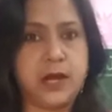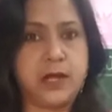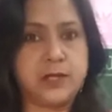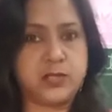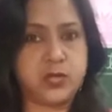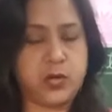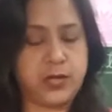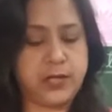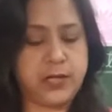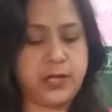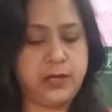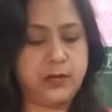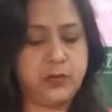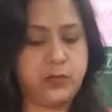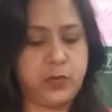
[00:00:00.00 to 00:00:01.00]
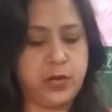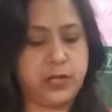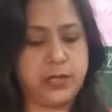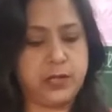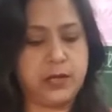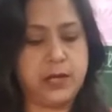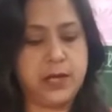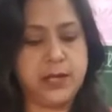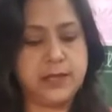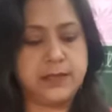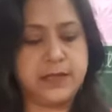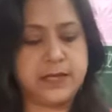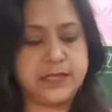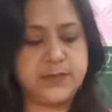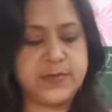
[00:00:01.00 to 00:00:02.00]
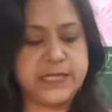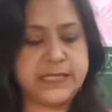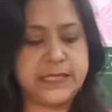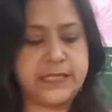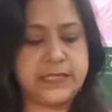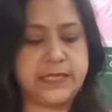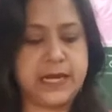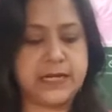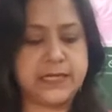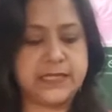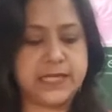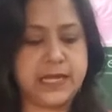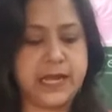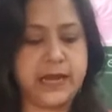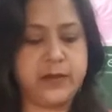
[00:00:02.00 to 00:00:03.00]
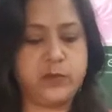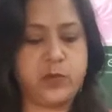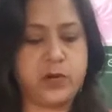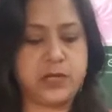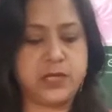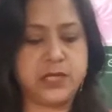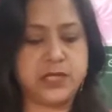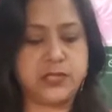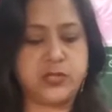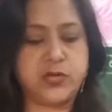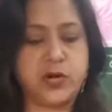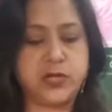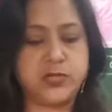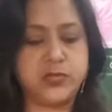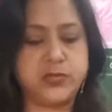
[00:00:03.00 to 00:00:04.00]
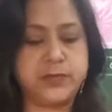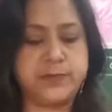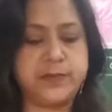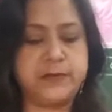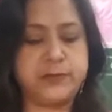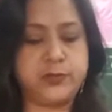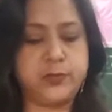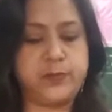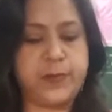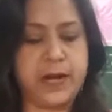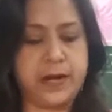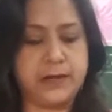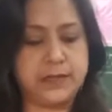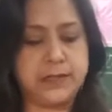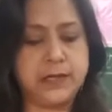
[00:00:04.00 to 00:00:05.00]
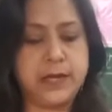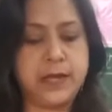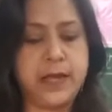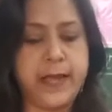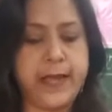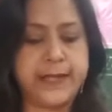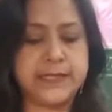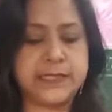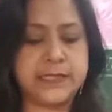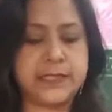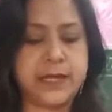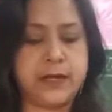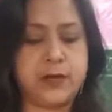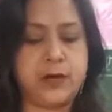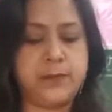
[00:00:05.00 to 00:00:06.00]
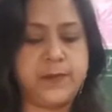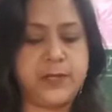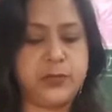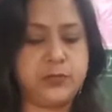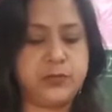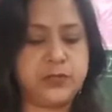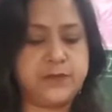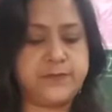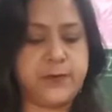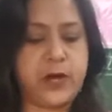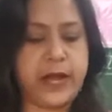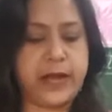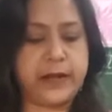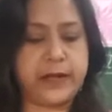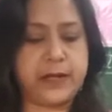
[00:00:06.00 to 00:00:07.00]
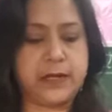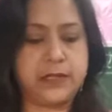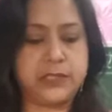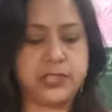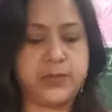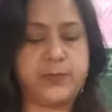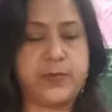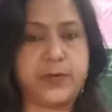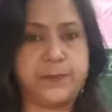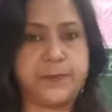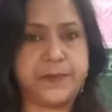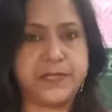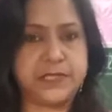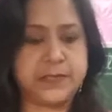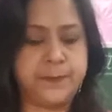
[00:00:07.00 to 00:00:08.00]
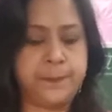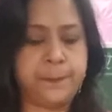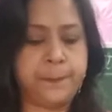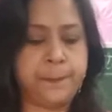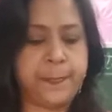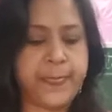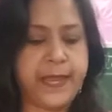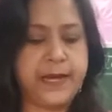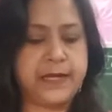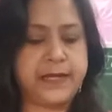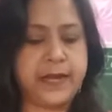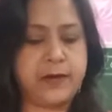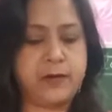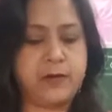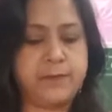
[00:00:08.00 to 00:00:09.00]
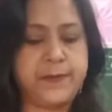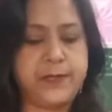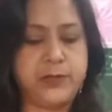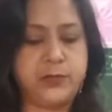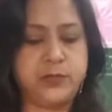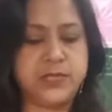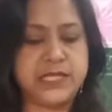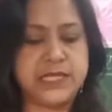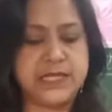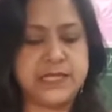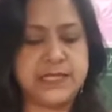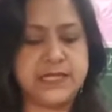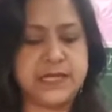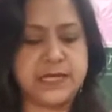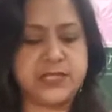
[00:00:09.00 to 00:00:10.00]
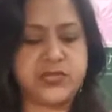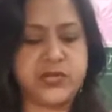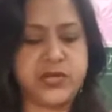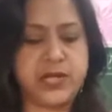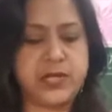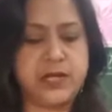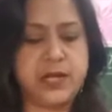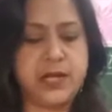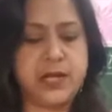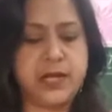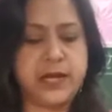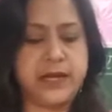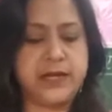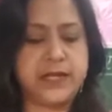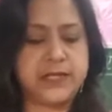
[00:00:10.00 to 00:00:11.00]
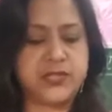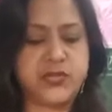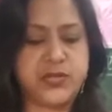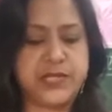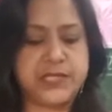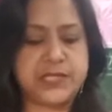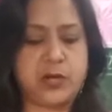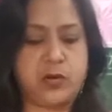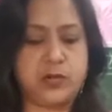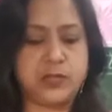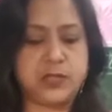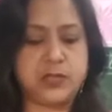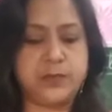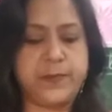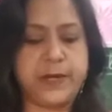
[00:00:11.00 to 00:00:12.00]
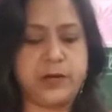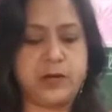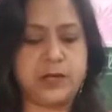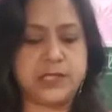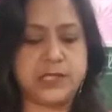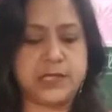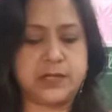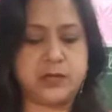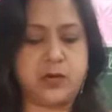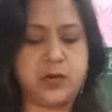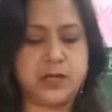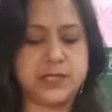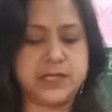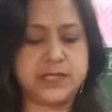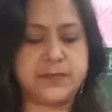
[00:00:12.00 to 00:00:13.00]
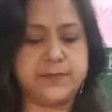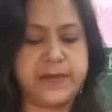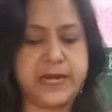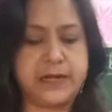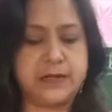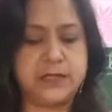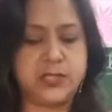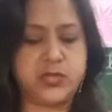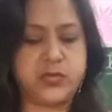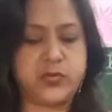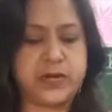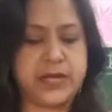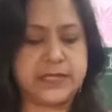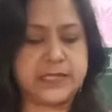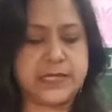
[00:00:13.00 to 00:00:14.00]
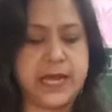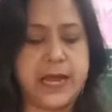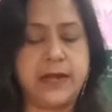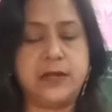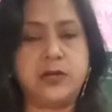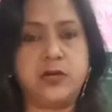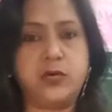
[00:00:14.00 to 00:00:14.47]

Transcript: salty water. Thus, we see that saline water is not suitable to plant. Hence, it cannot be used for agriculture purpose. It cannot be used in industrial industries also because it causes metals to rust and